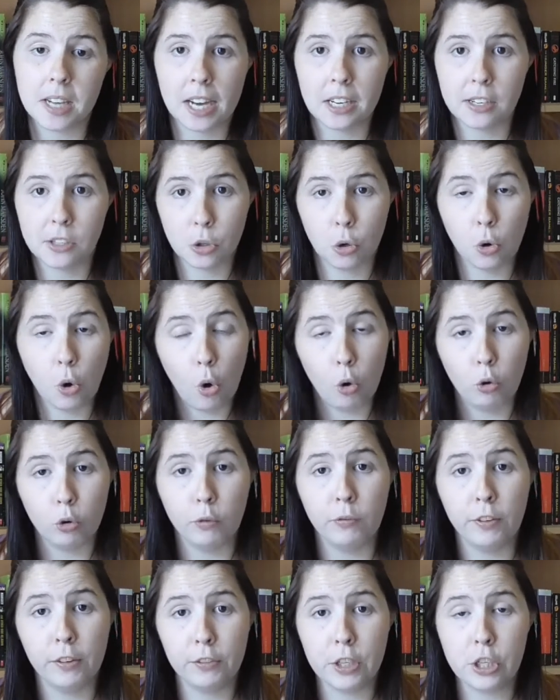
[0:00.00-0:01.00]
I just took all
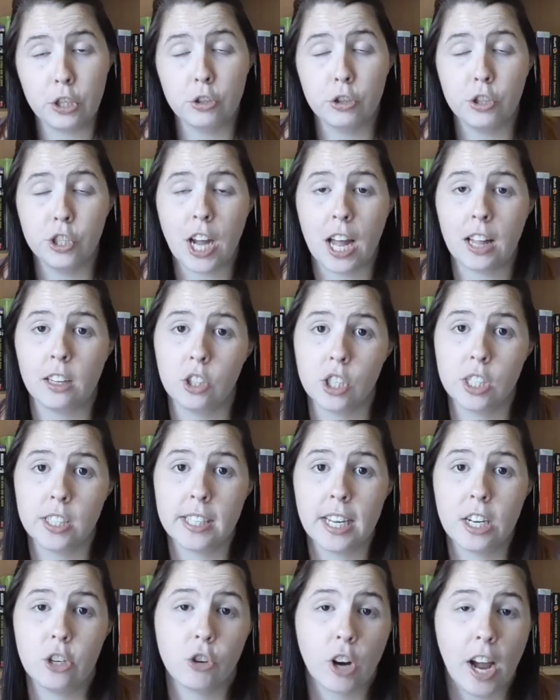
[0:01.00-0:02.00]
52
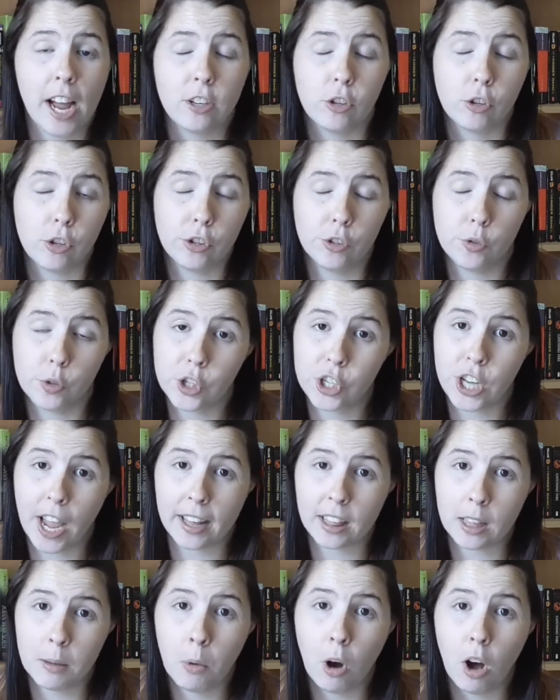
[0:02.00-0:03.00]
challenges and tried to
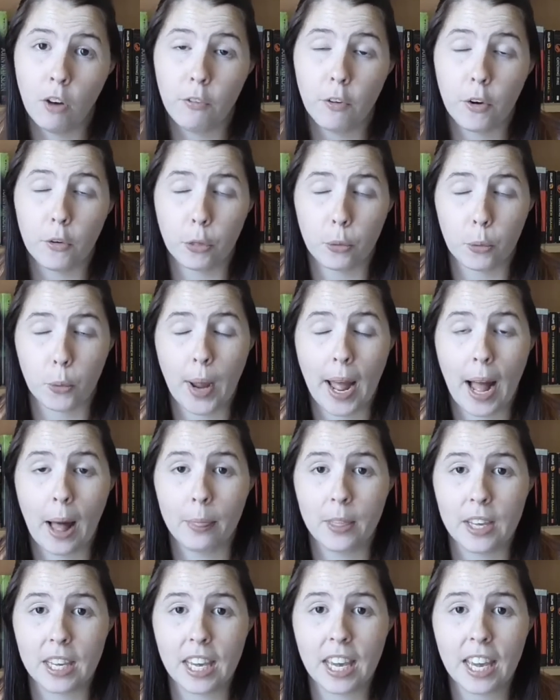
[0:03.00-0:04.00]
check them off
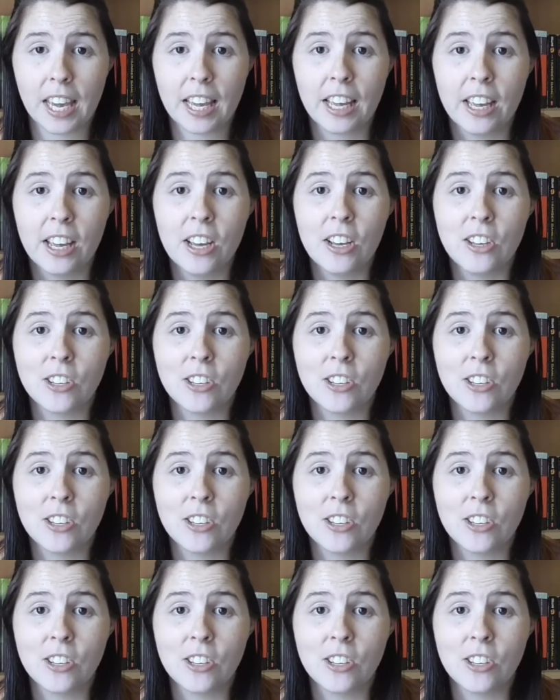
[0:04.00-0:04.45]
throughout the year.